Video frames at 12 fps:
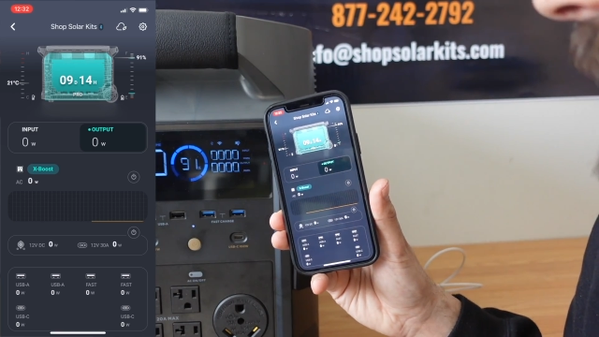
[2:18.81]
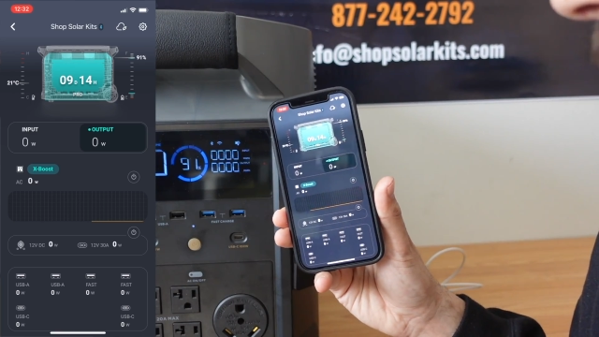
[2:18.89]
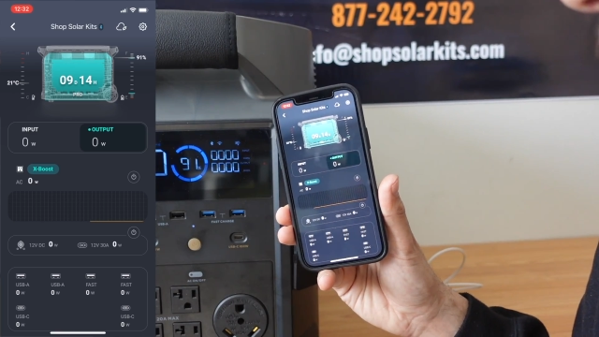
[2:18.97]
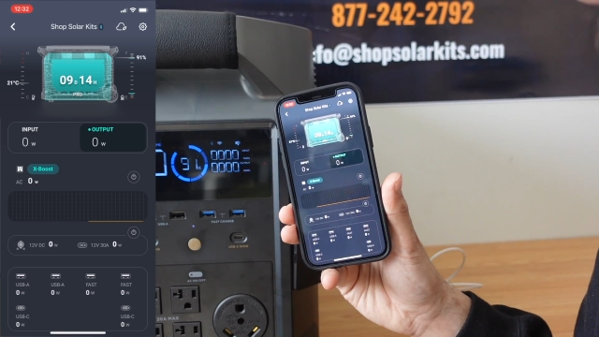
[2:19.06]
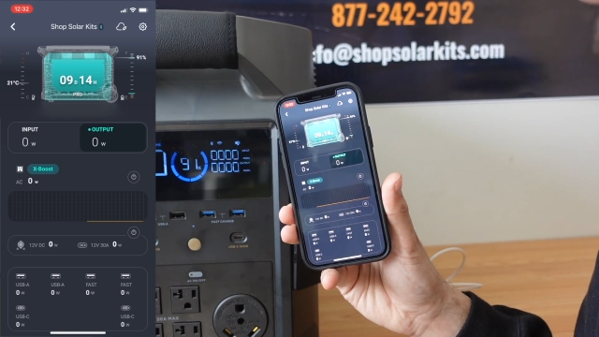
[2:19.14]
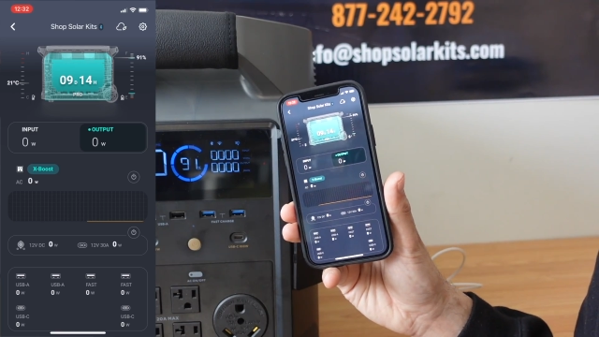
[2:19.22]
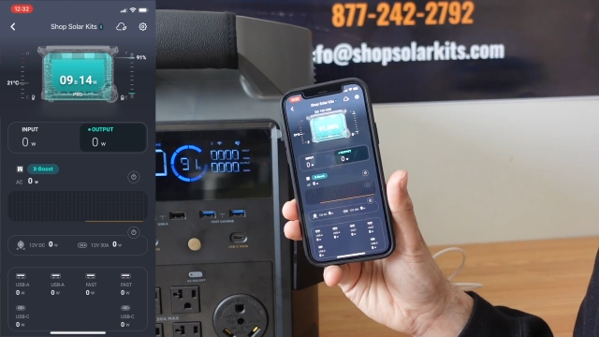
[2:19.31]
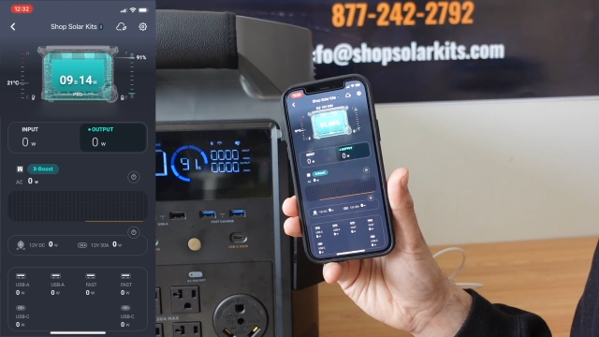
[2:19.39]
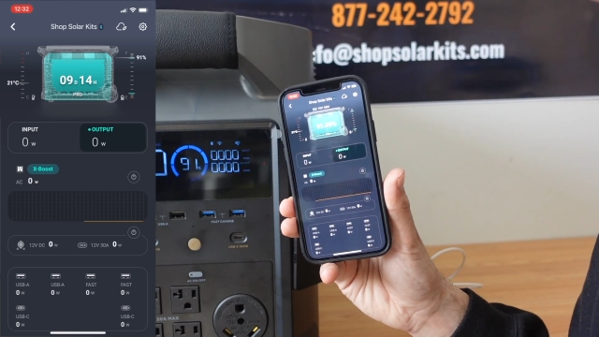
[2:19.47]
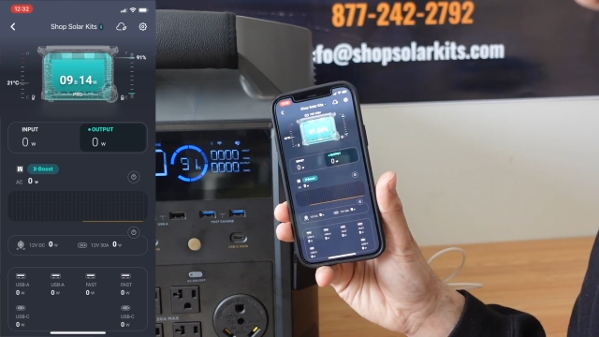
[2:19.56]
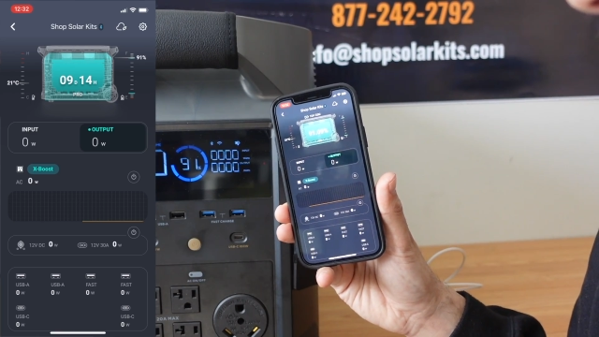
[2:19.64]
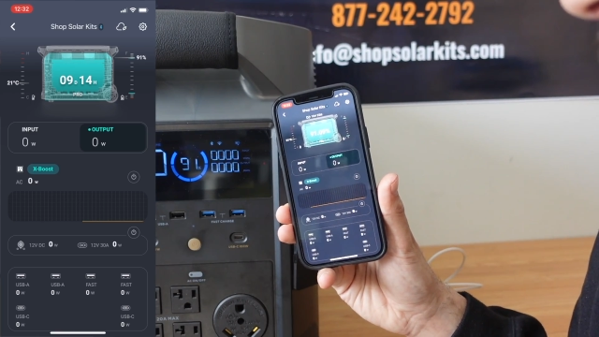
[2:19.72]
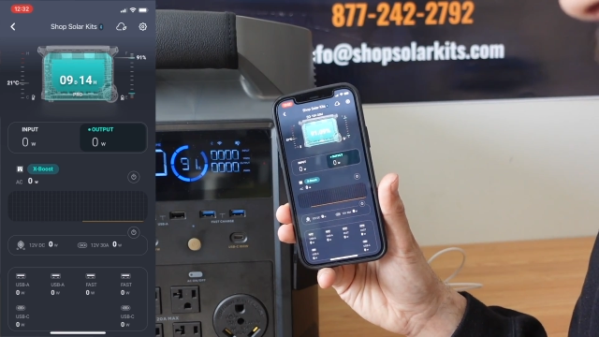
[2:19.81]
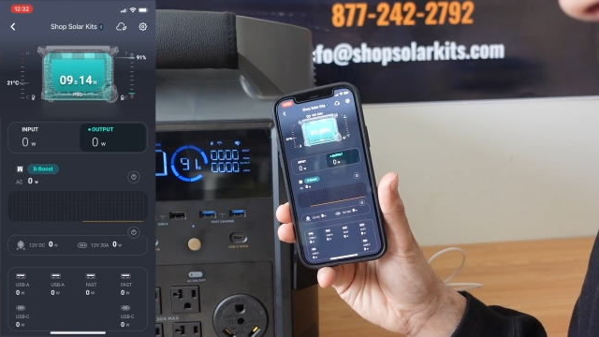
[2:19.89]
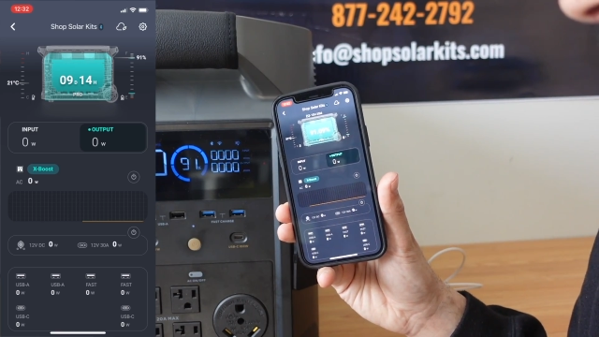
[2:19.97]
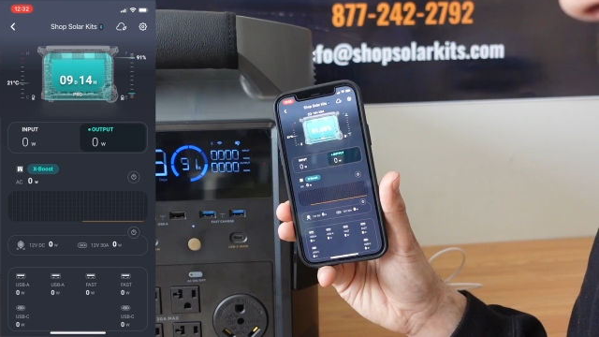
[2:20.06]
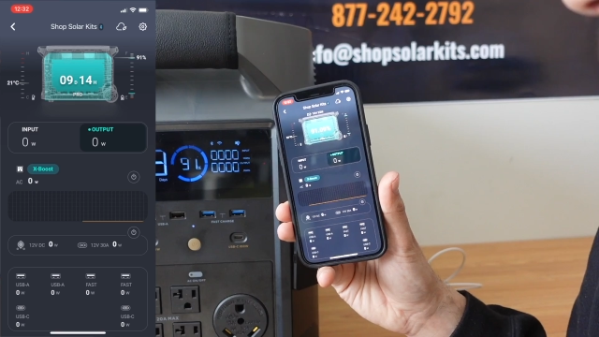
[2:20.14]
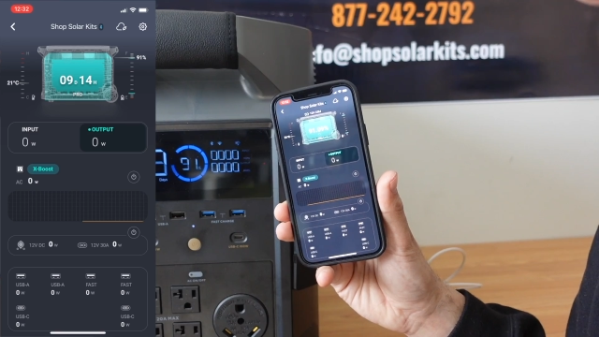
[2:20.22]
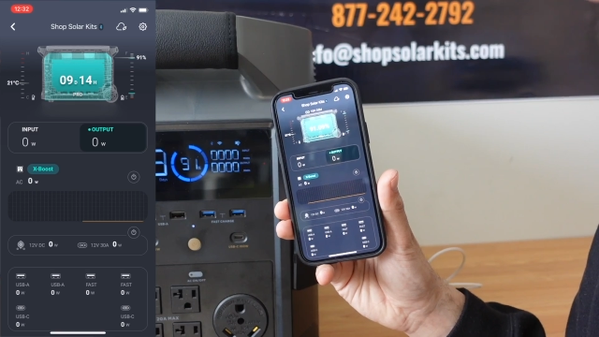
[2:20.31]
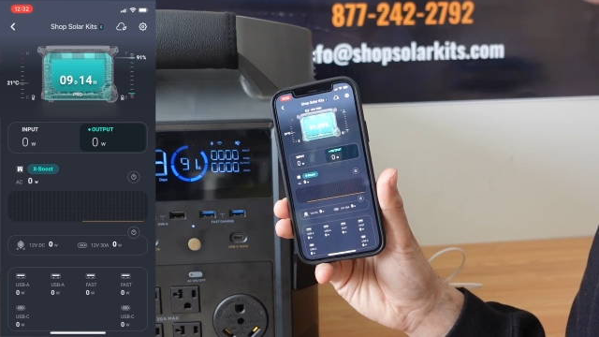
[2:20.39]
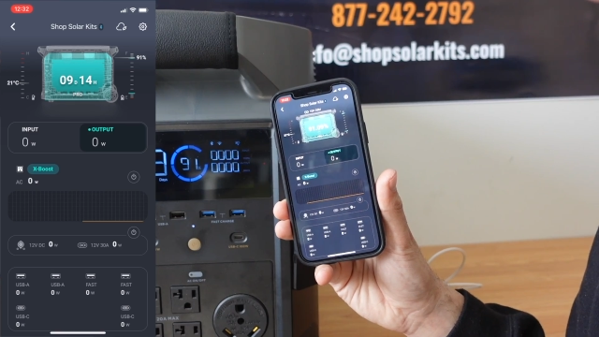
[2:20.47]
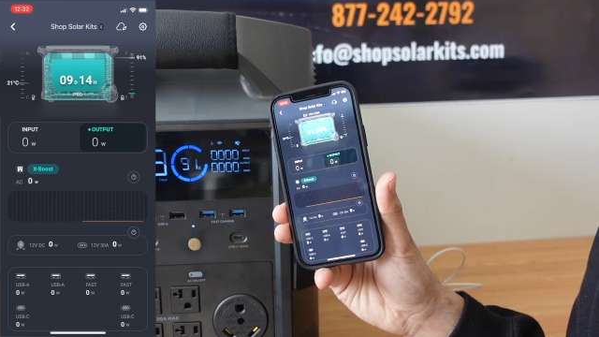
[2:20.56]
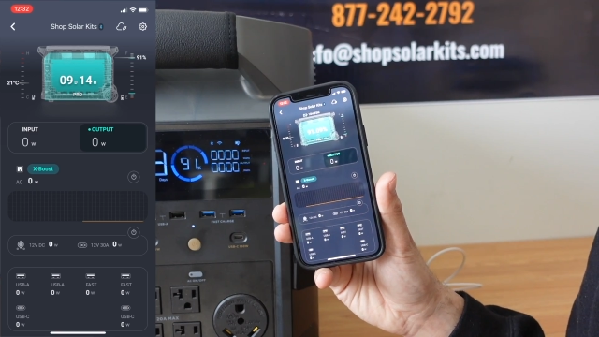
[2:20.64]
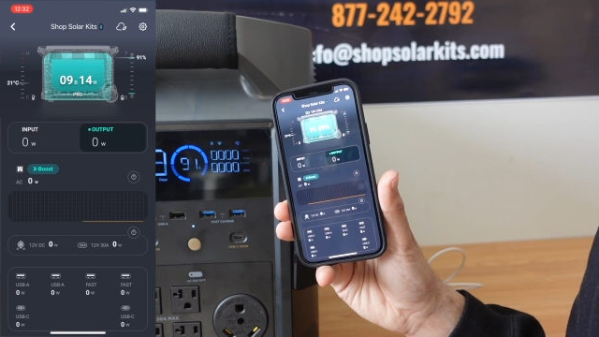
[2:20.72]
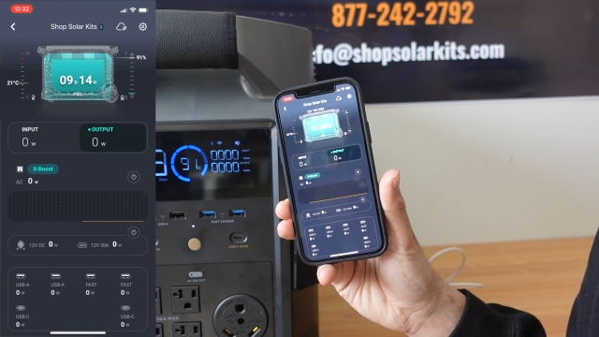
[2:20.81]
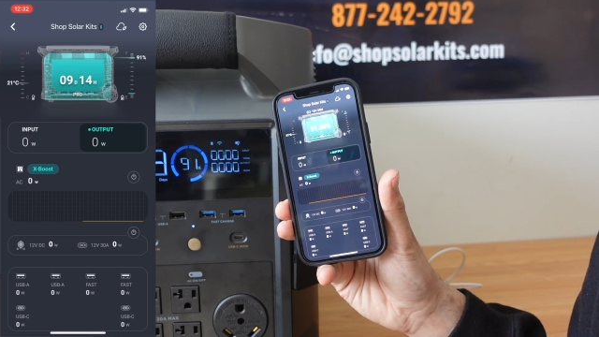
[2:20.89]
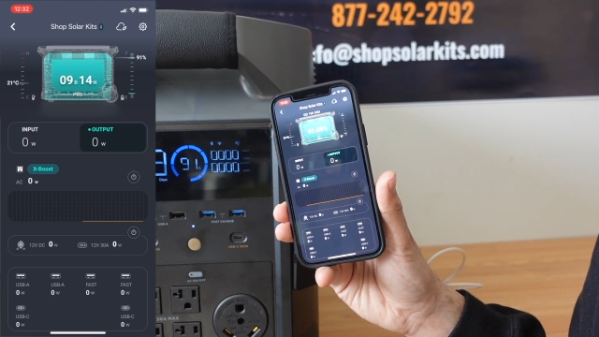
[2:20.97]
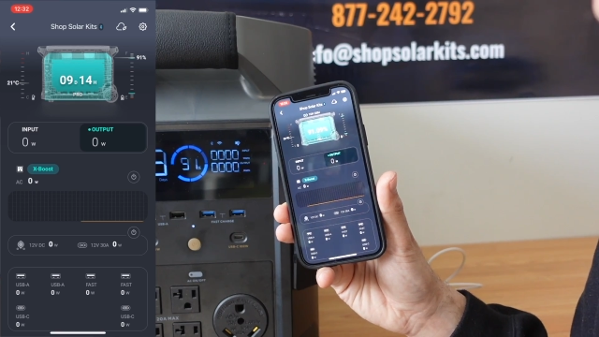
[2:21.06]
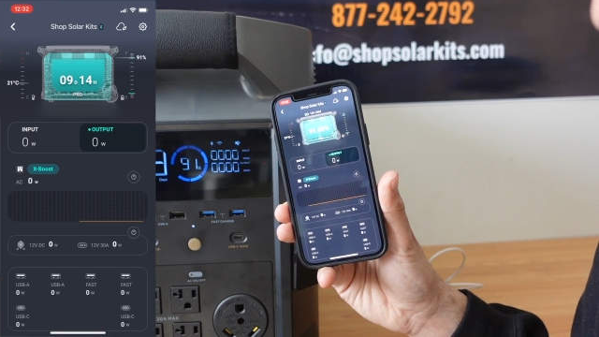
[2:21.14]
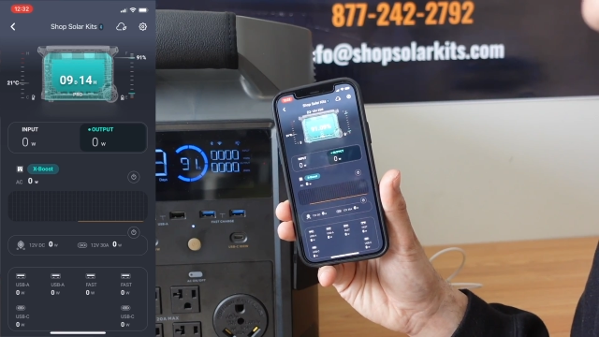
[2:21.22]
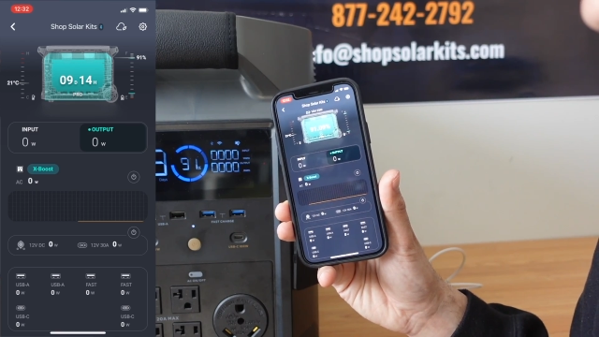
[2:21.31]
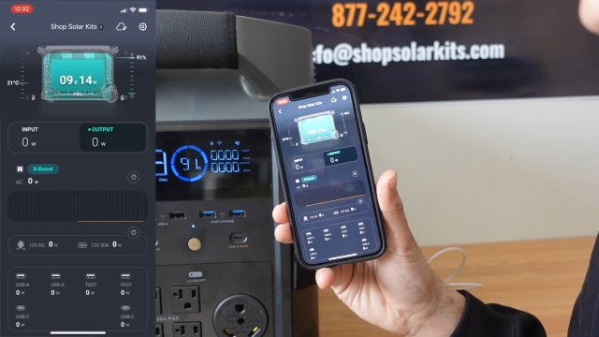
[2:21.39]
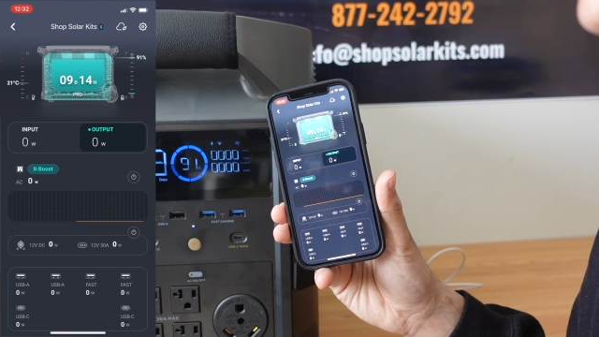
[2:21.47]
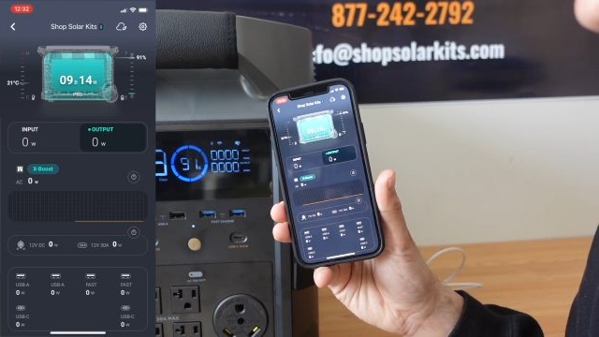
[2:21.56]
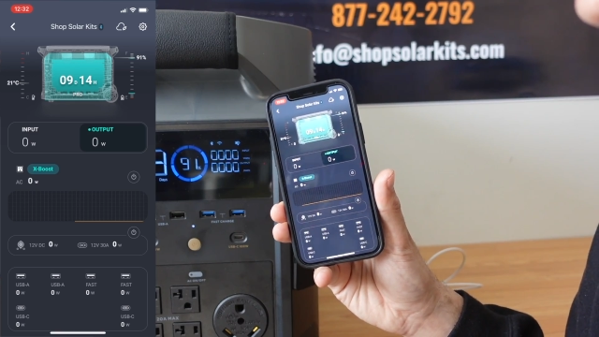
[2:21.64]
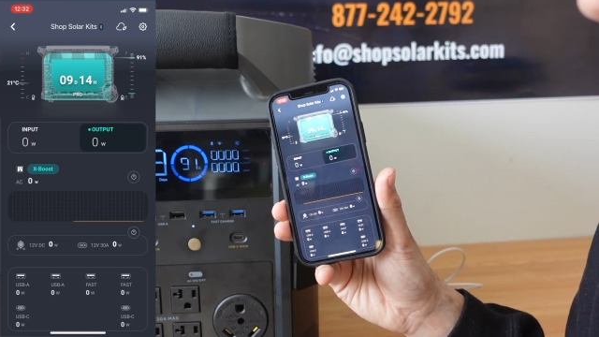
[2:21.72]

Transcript: [unreadable: no face in view]